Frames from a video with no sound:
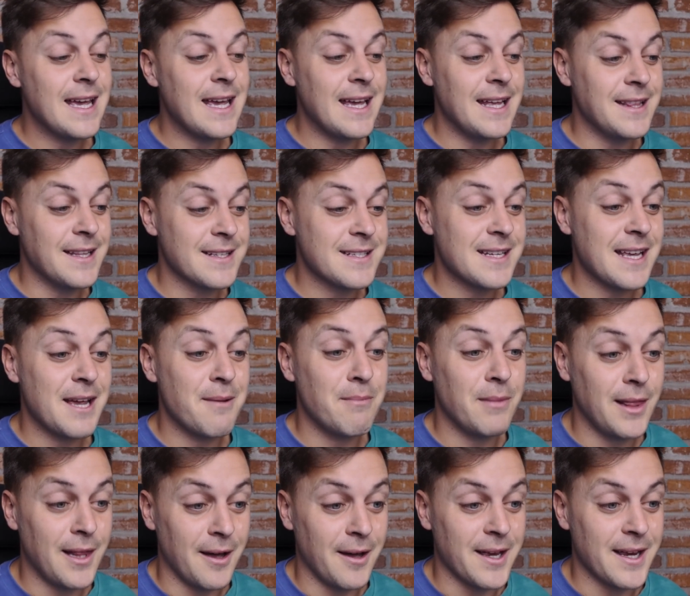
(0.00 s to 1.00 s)
in the
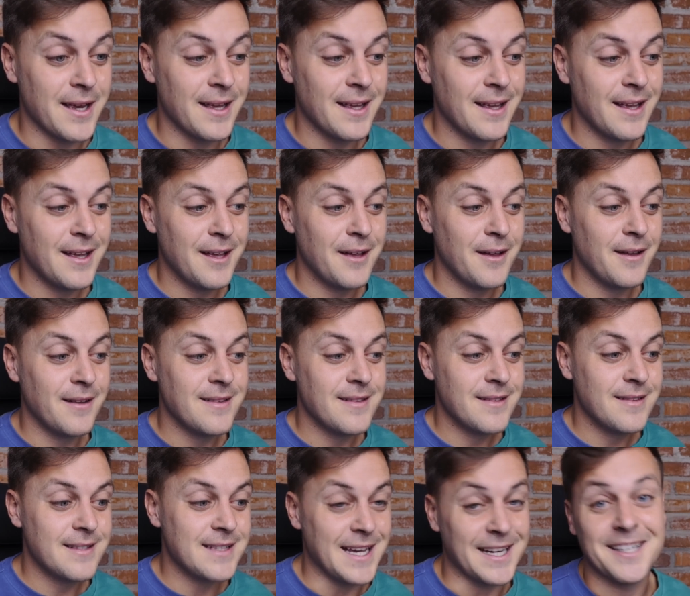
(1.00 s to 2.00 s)
same light
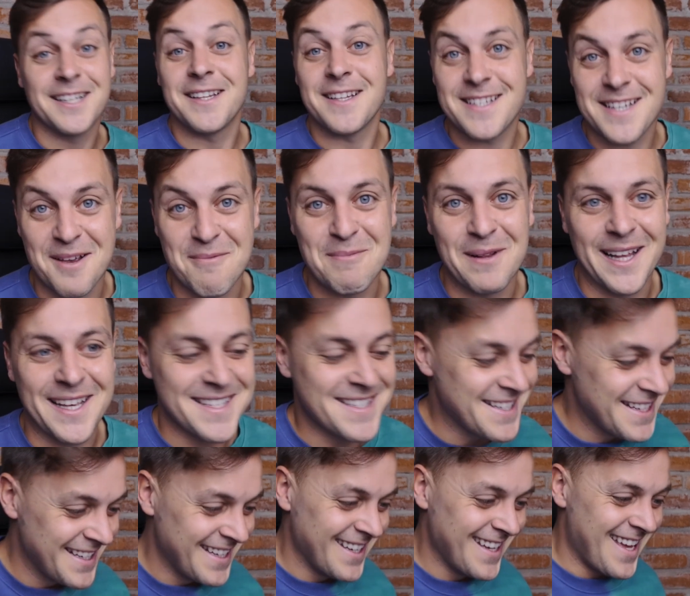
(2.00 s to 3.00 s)
taken at the same
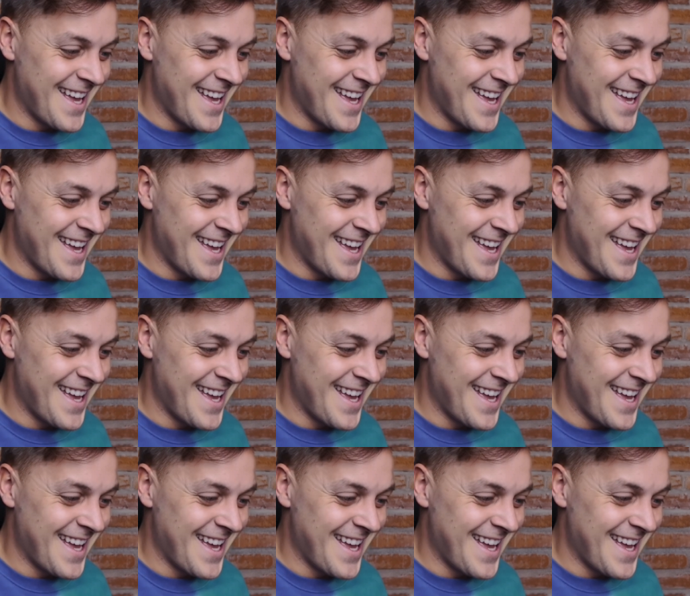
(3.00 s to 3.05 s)
place.